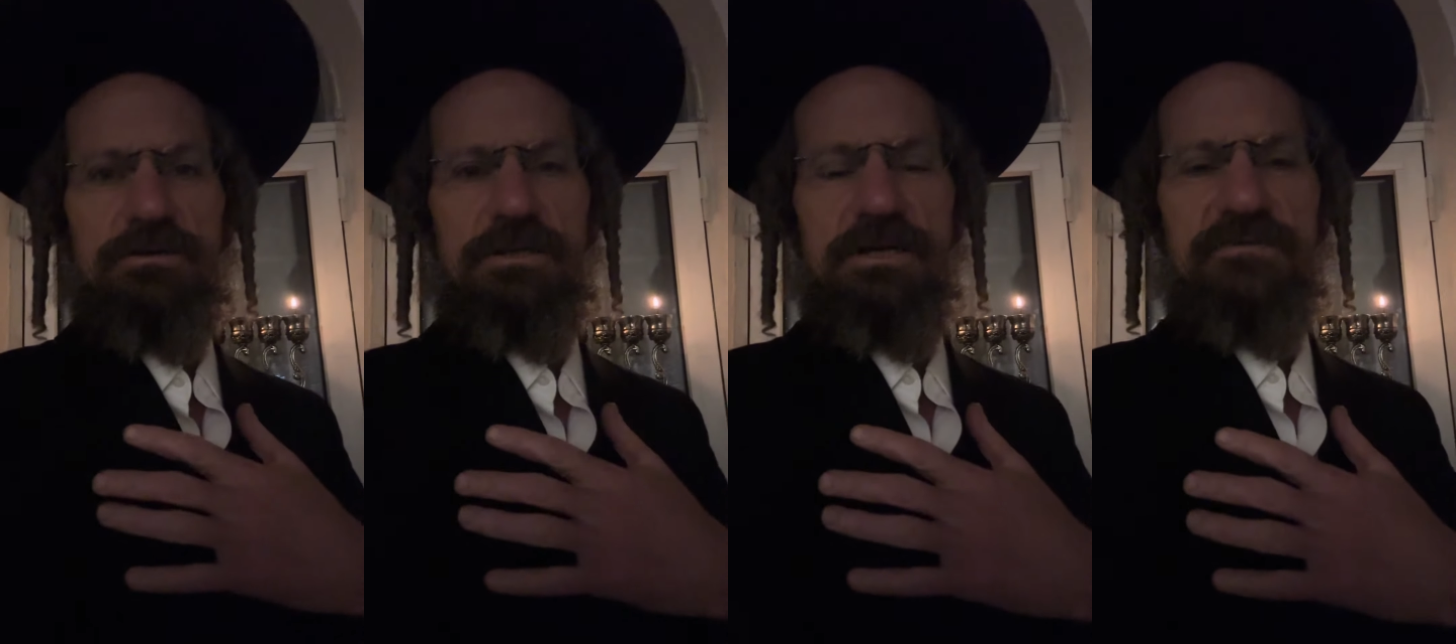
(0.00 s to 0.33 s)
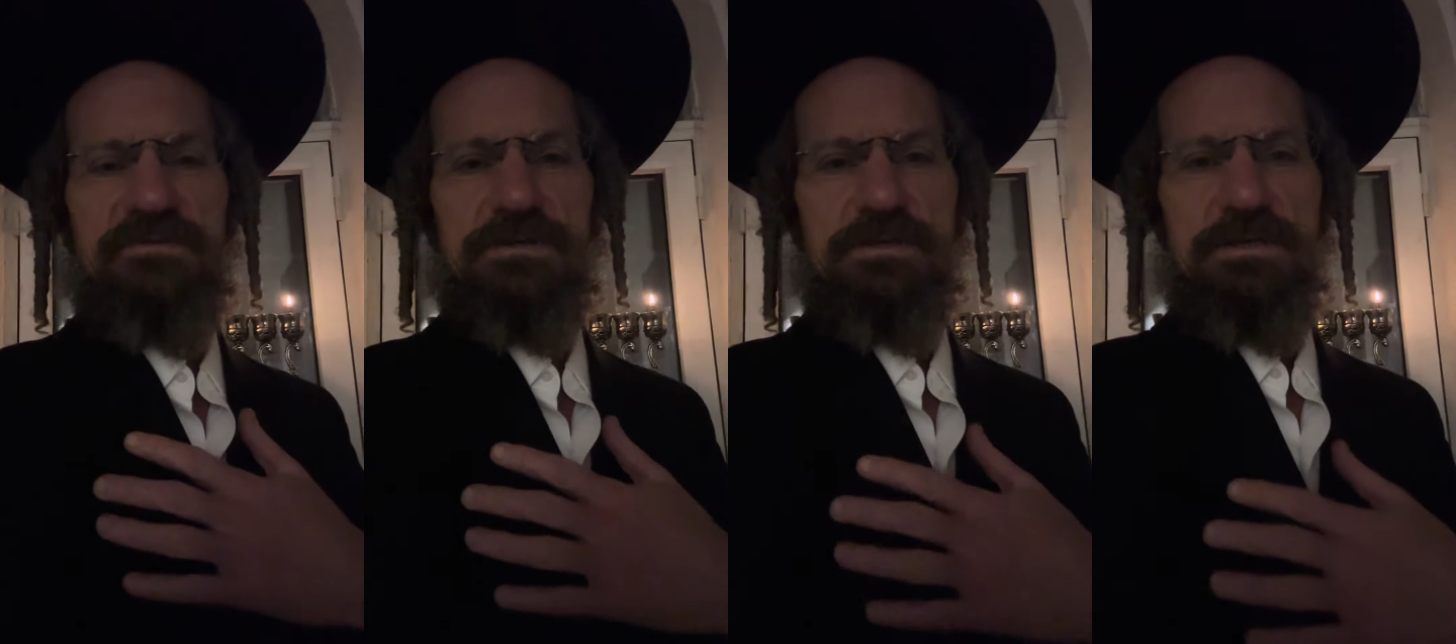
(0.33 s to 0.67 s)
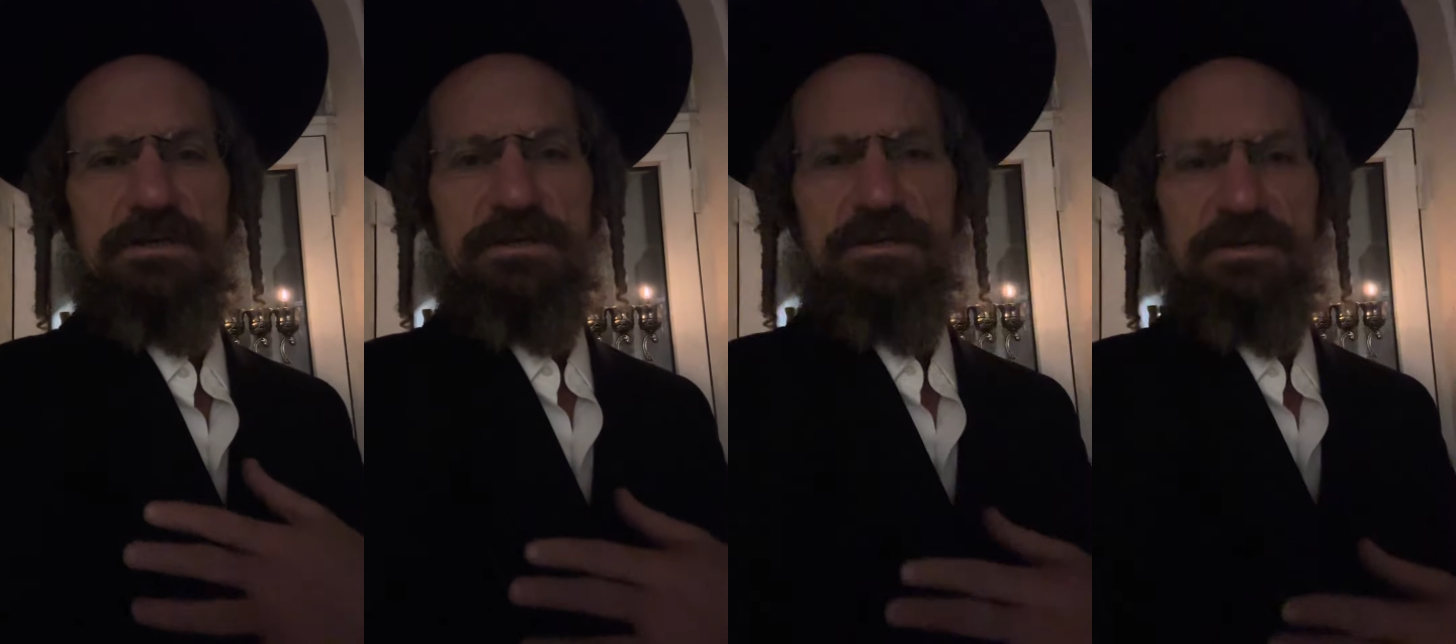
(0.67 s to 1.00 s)
our lives
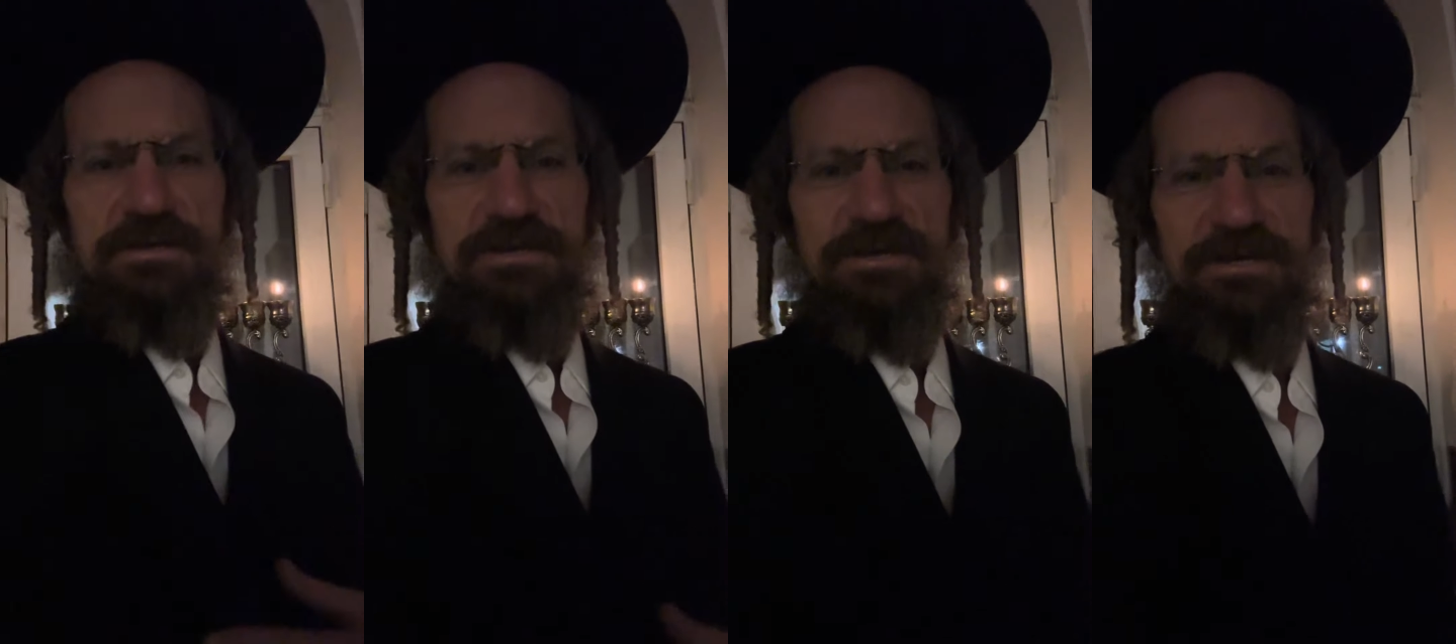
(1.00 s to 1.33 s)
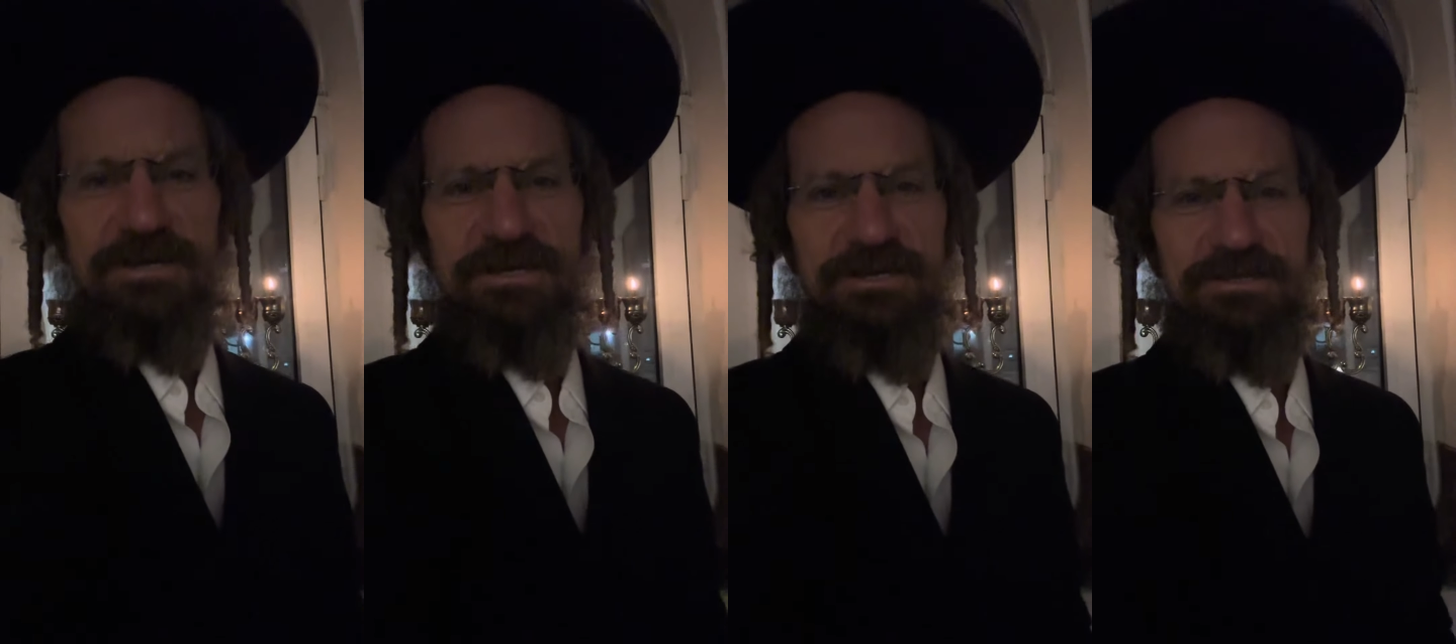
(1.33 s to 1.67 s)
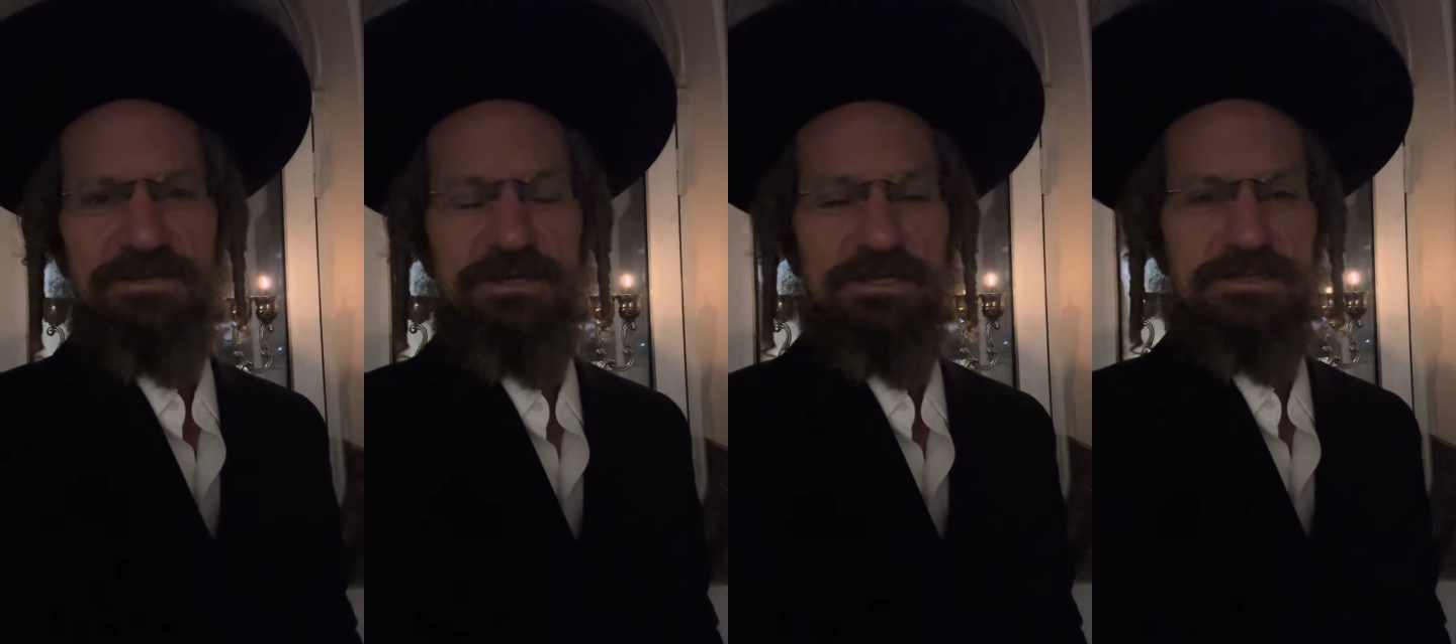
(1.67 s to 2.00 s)

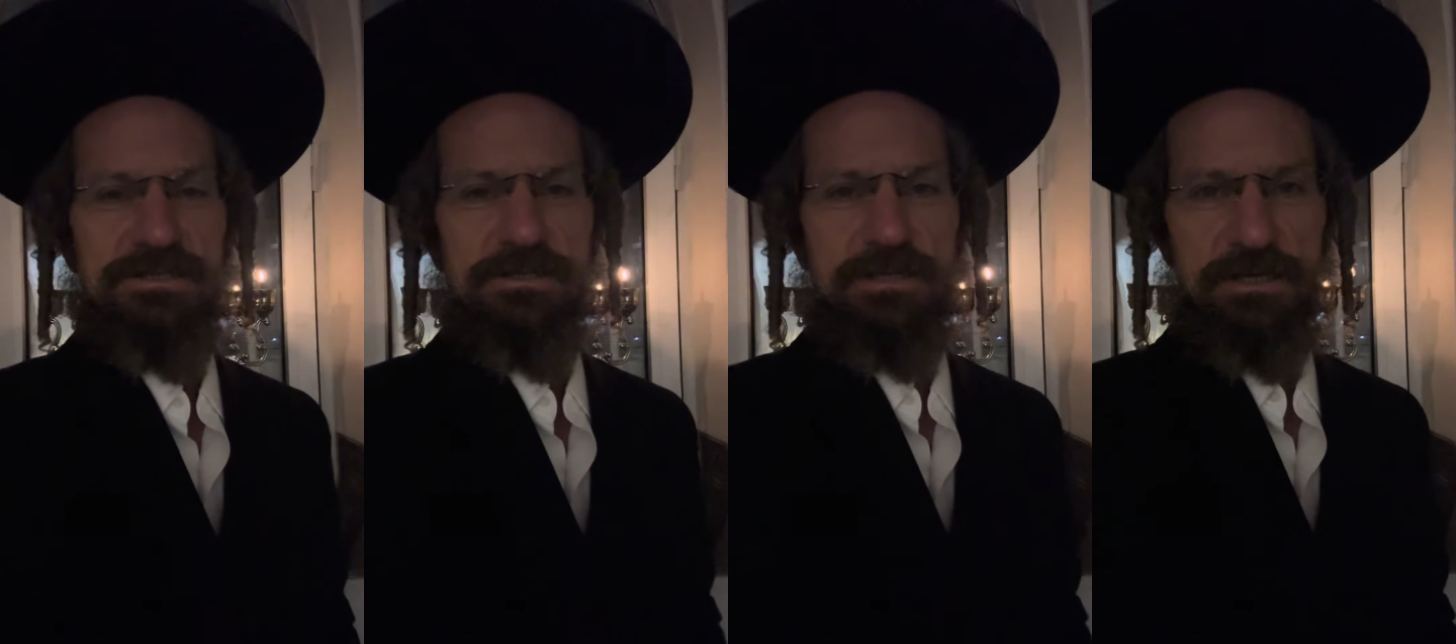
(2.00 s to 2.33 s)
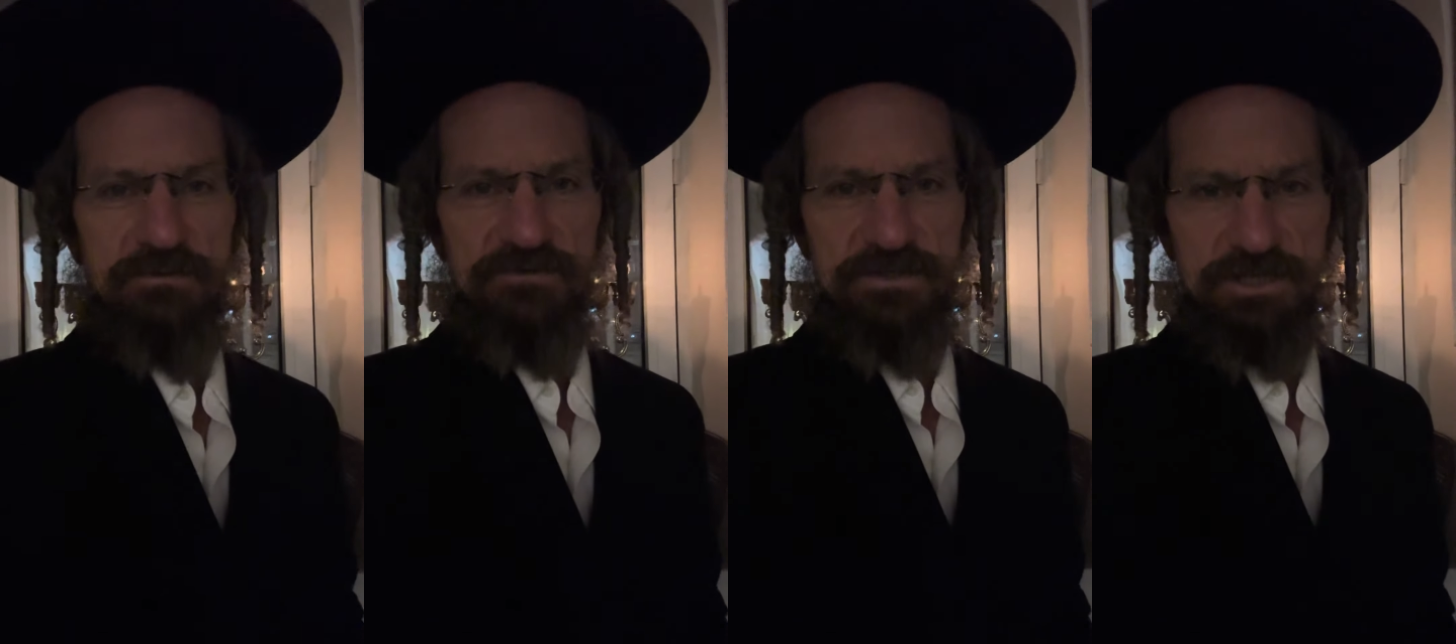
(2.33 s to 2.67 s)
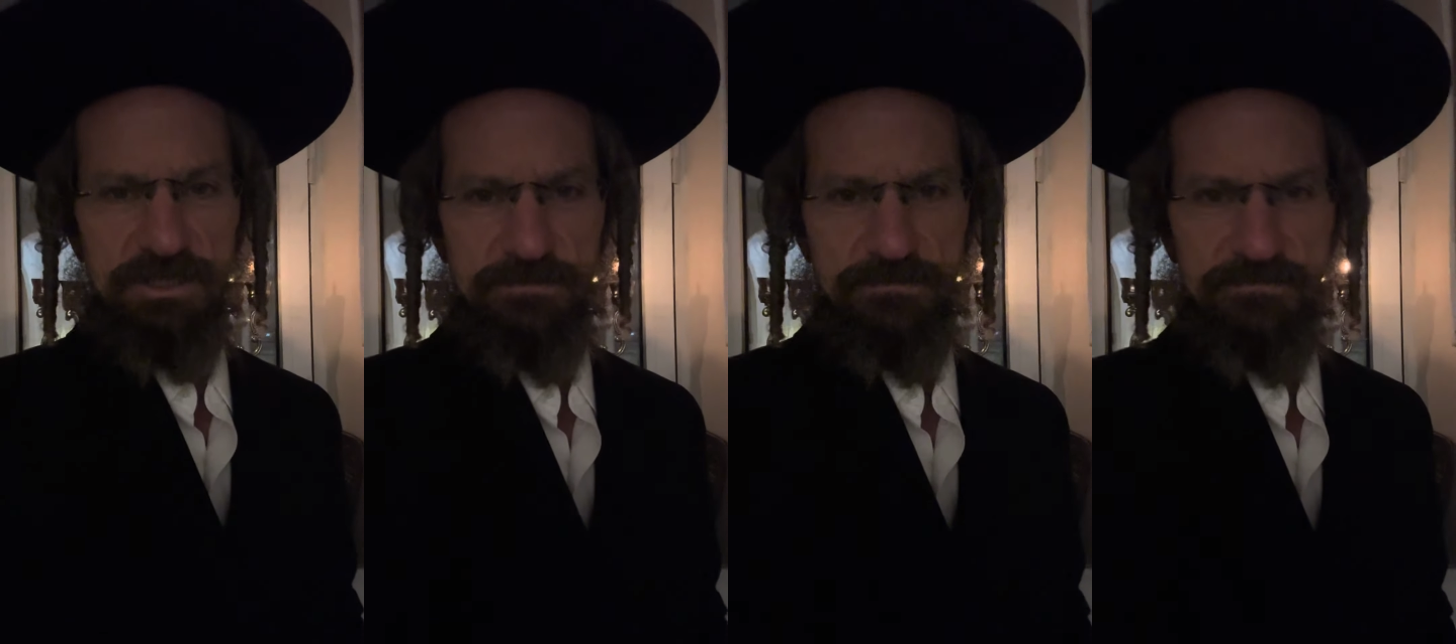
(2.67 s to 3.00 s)
and it's the light of
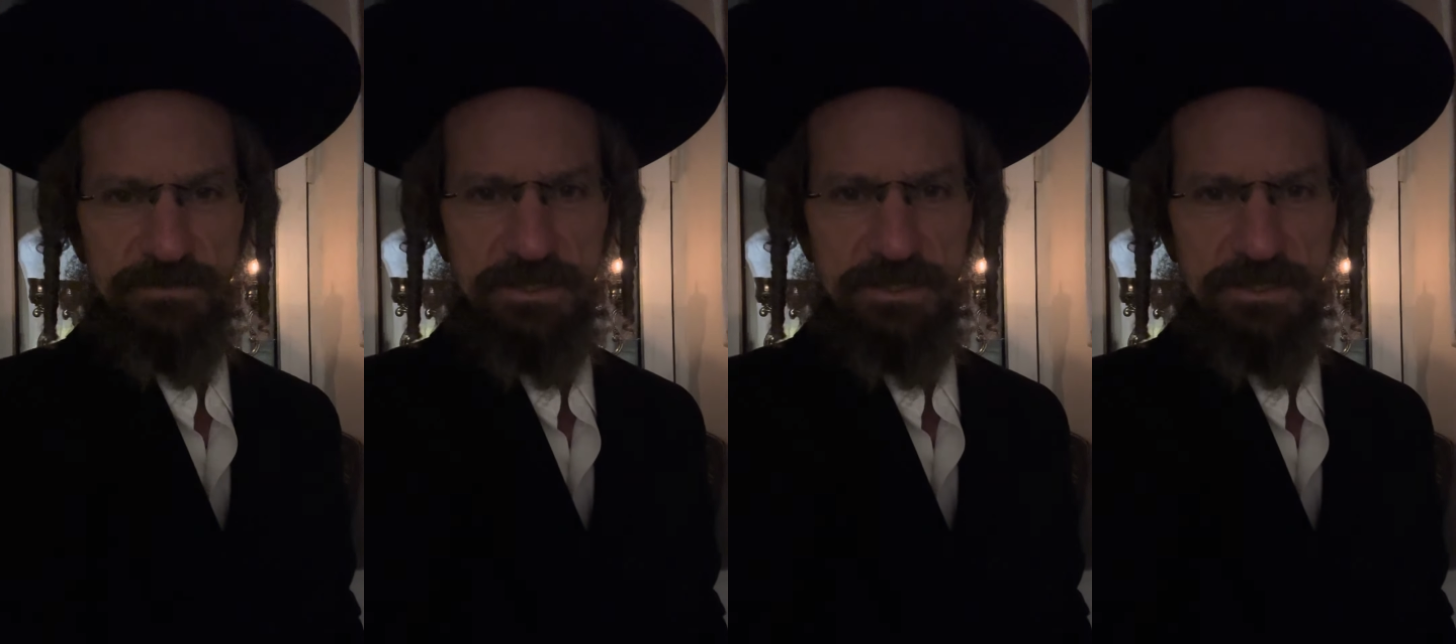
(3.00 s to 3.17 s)
Hashem.